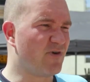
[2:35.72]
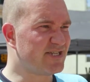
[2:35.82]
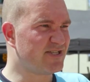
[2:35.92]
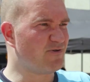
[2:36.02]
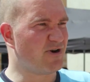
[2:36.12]

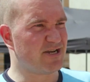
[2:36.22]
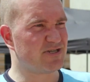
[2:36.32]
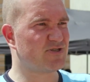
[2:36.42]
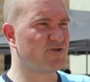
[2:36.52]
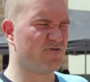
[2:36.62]
Raising the
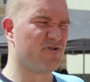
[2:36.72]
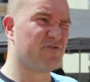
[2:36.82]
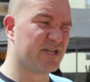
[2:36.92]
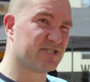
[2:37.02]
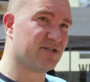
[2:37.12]
awareness through
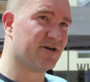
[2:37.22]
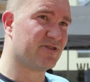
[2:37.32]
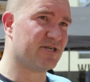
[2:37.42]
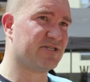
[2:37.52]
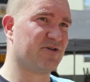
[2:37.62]
events
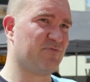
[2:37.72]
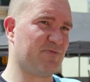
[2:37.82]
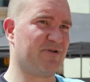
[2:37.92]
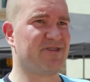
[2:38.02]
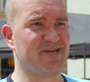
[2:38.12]
like this so
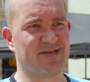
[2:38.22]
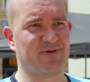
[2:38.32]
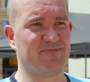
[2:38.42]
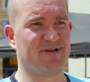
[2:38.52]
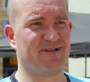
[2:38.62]
people are
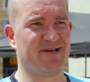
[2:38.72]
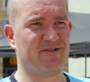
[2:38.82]
thinking about mental